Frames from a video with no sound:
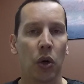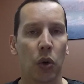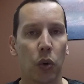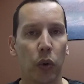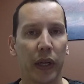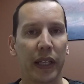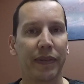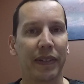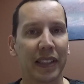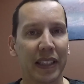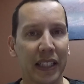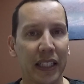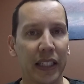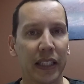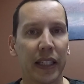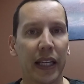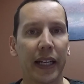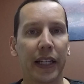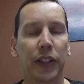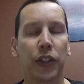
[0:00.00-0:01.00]
or even
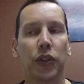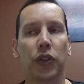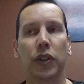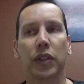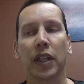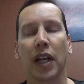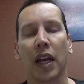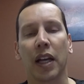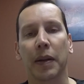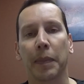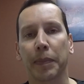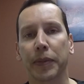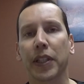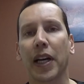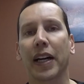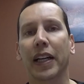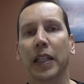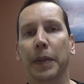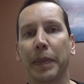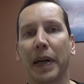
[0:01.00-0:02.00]
teenagers, I'm
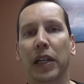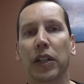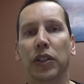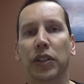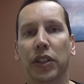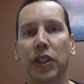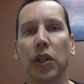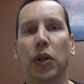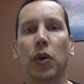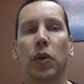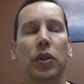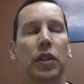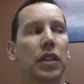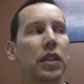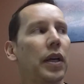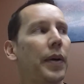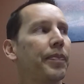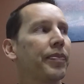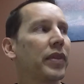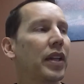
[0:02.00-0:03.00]
talking about
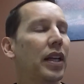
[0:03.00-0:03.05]
adults.